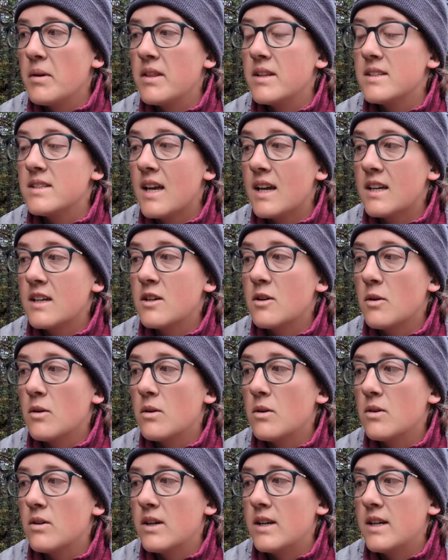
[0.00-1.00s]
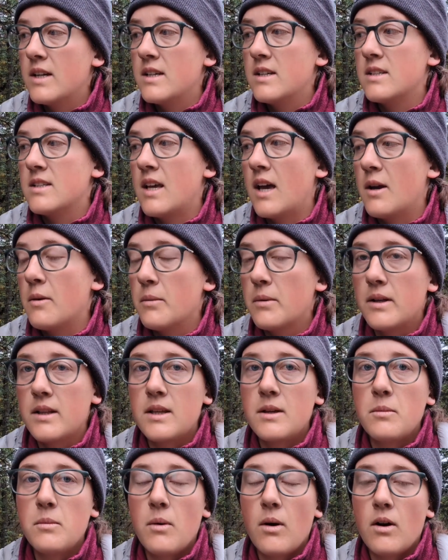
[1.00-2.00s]
But the second goal is I
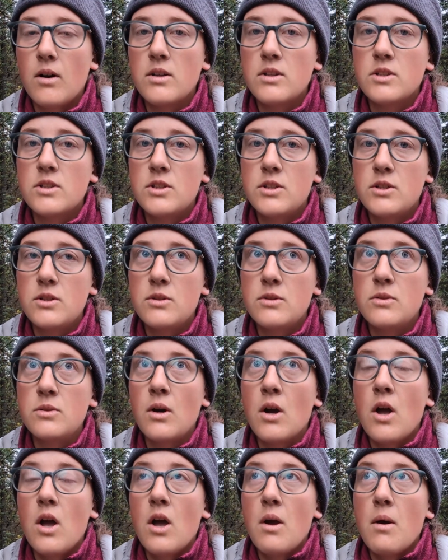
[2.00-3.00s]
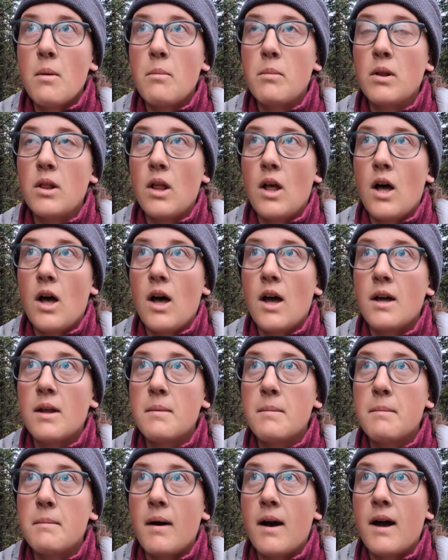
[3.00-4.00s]
really want to
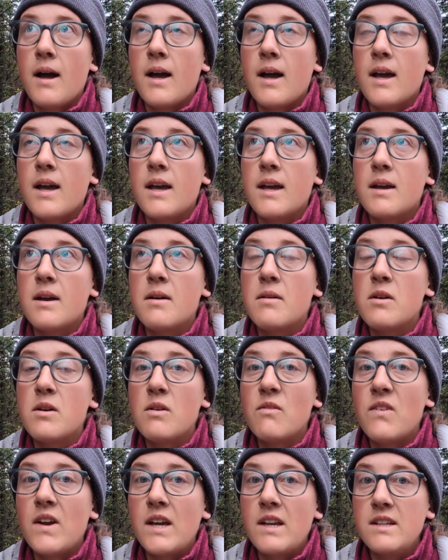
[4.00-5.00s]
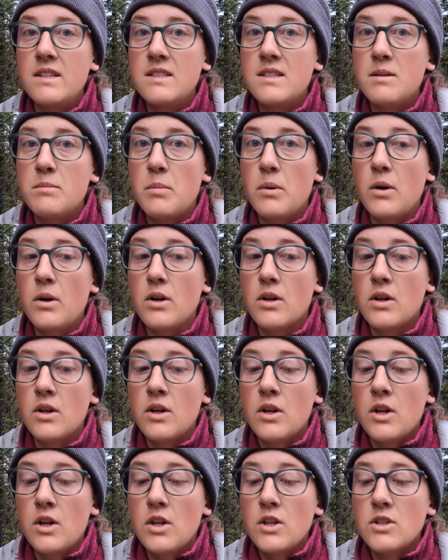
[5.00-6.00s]
plot my fantasy book.
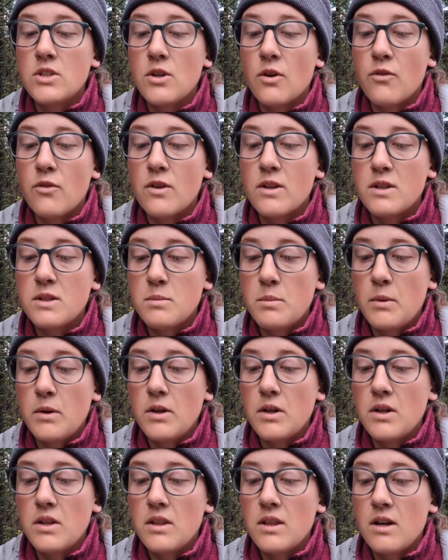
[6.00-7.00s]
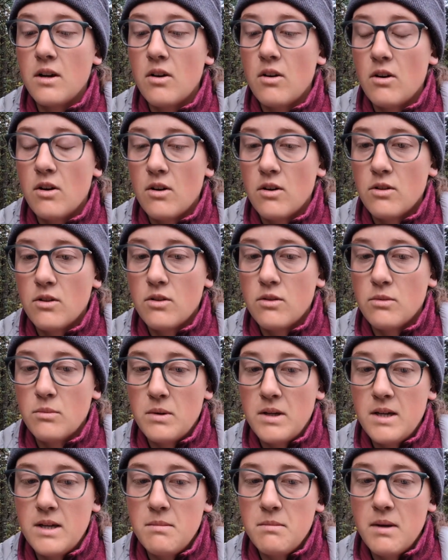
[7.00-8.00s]
So for this book, there are
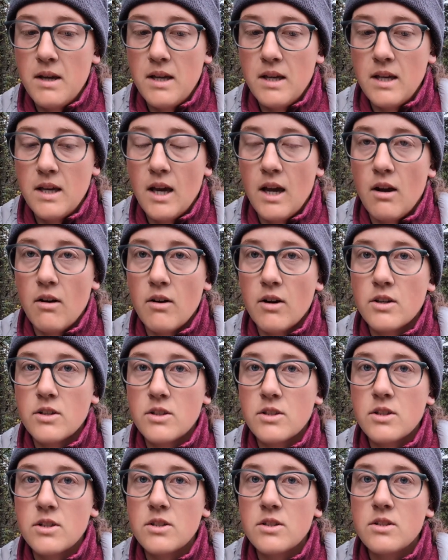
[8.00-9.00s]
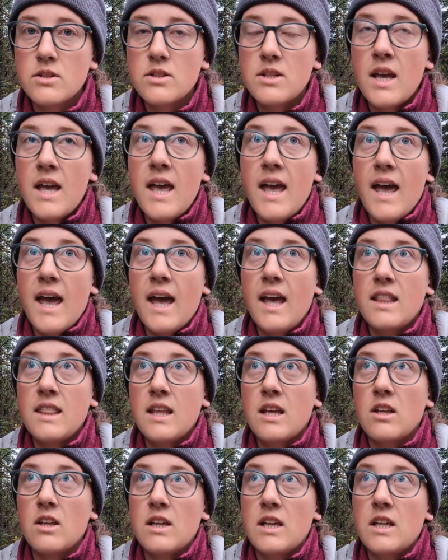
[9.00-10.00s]
3 main characters
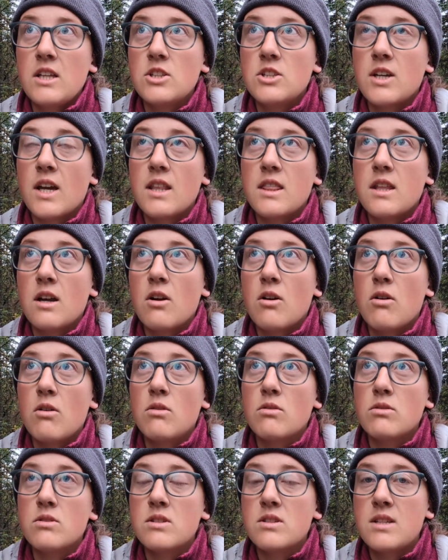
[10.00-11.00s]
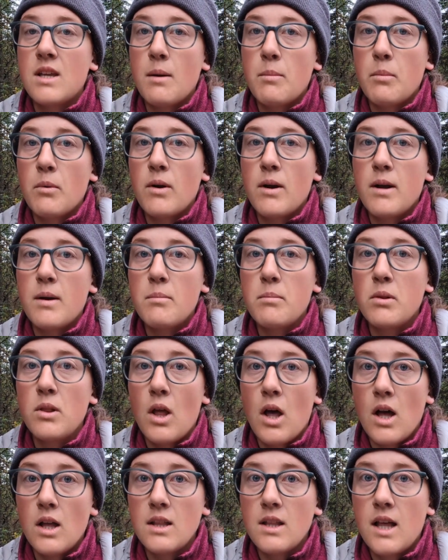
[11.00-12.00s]
and they'll each get their own separate
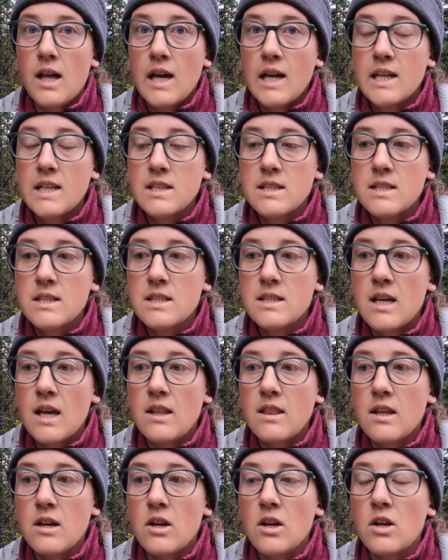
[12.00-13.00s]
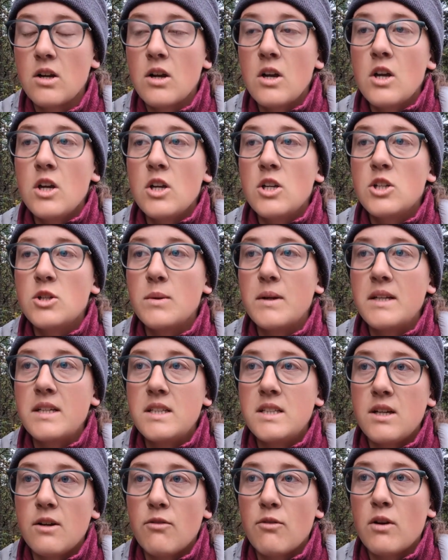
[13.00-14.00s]
plot lines and they're
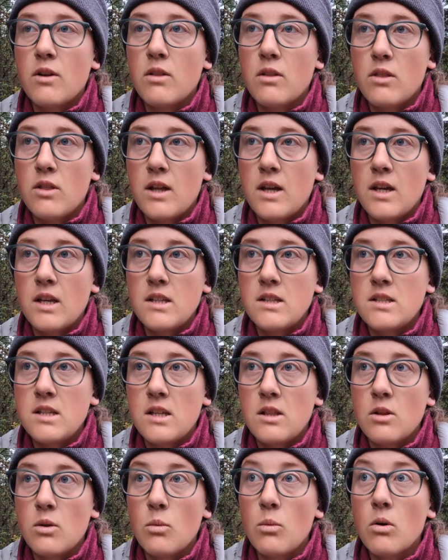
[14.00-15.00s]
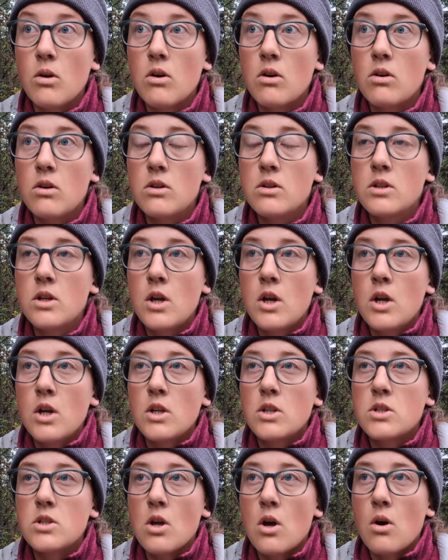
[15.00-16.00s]
doing different things in the world.
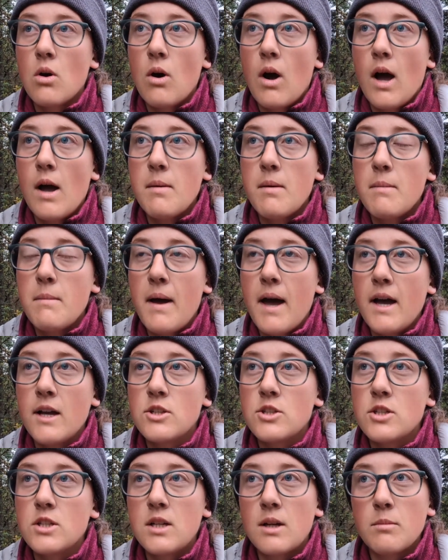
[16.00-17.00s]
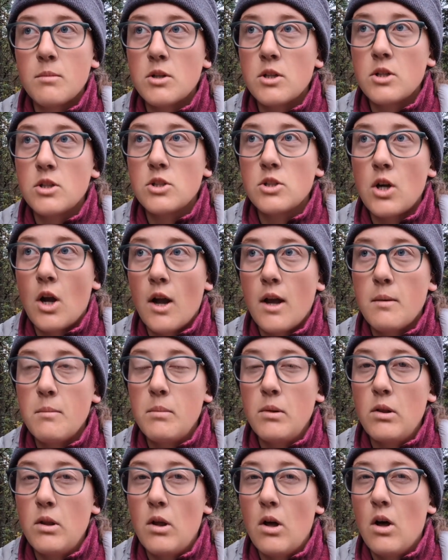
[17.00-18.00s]
So I imagine I'm going to try
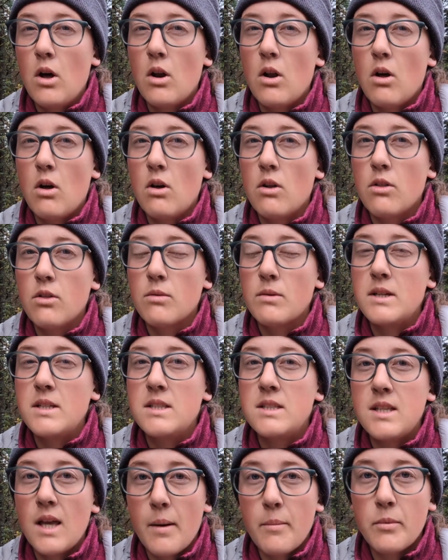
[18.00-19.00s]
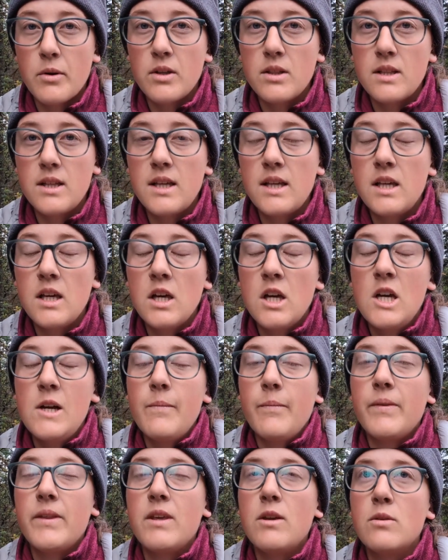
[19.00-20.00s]
and plot all 3 separately
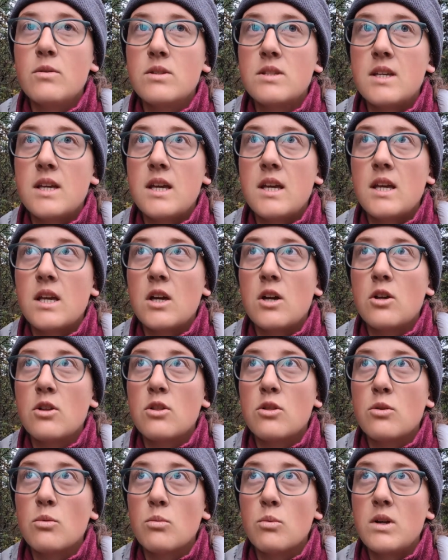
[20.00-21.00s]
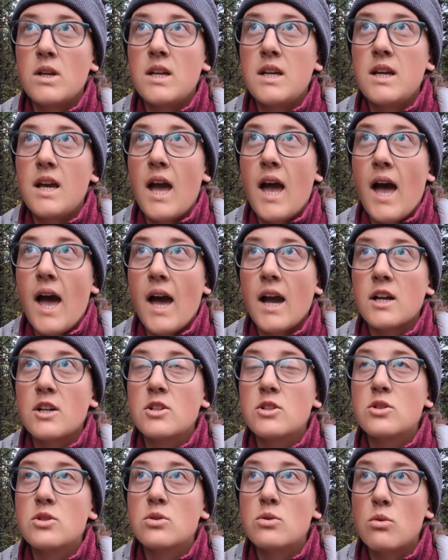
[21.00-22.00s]
using a
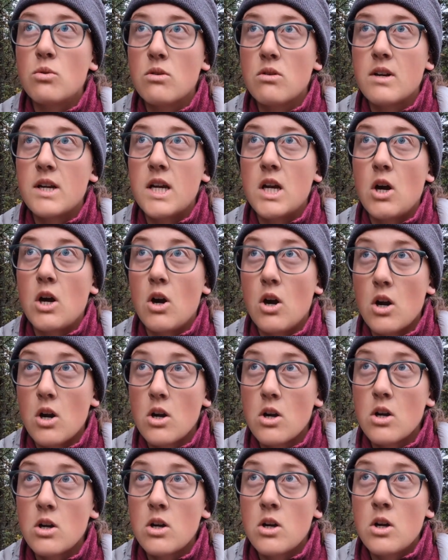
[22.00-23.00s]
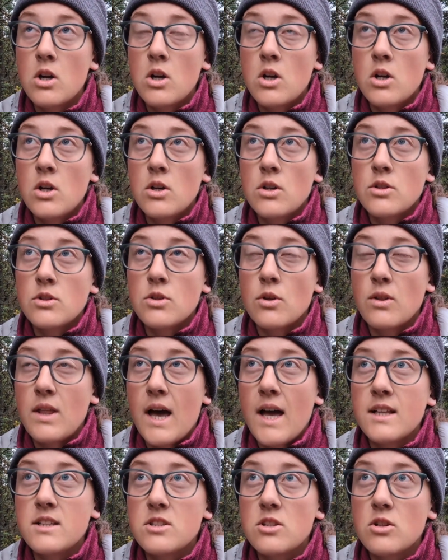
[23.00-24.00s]
3-act story arc. So
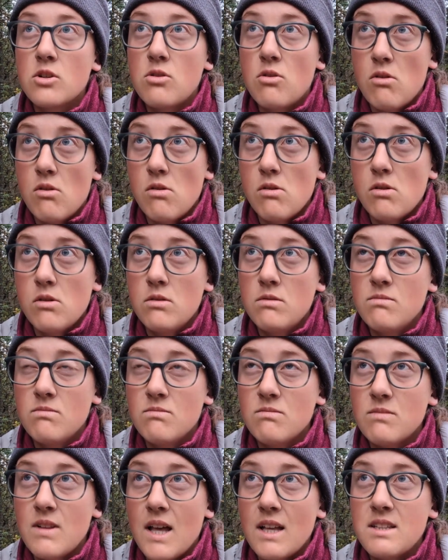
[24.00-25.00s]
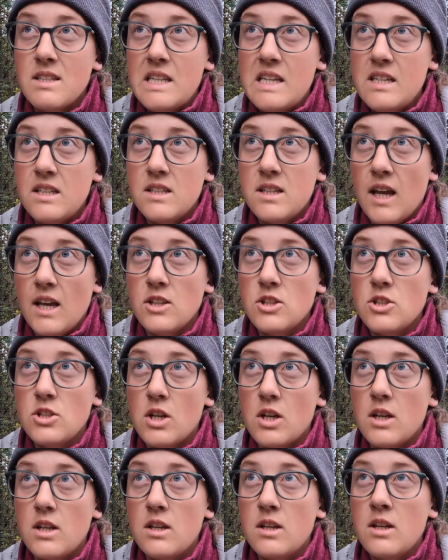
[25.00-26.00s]
that's the goal, that's the
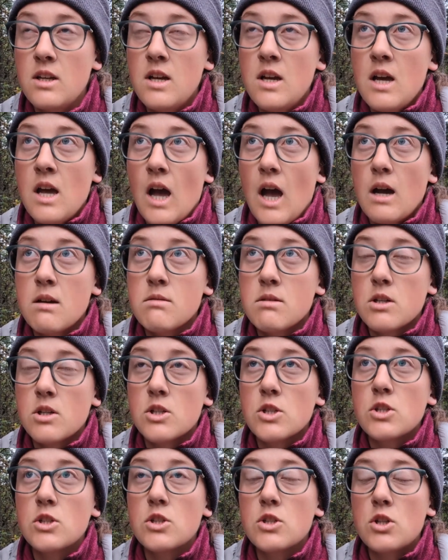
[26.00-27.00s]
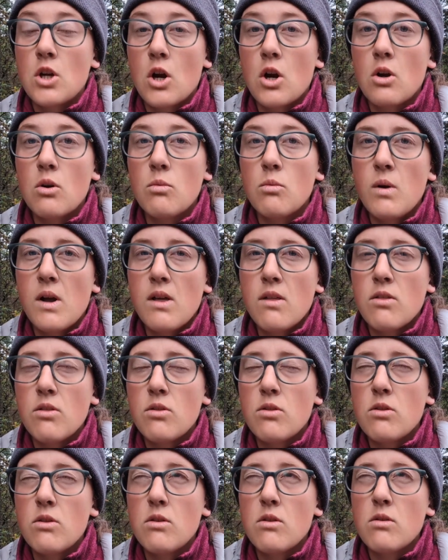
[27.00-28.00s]
intention. I'm going to start with
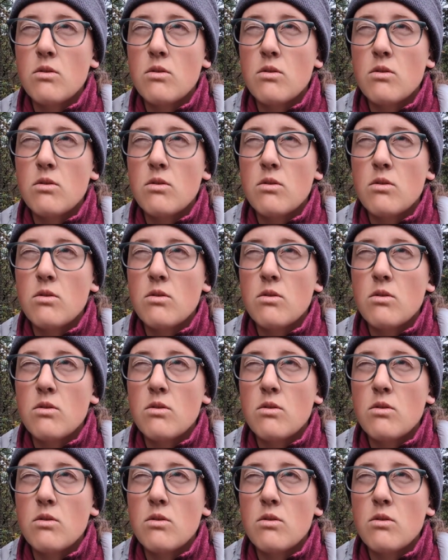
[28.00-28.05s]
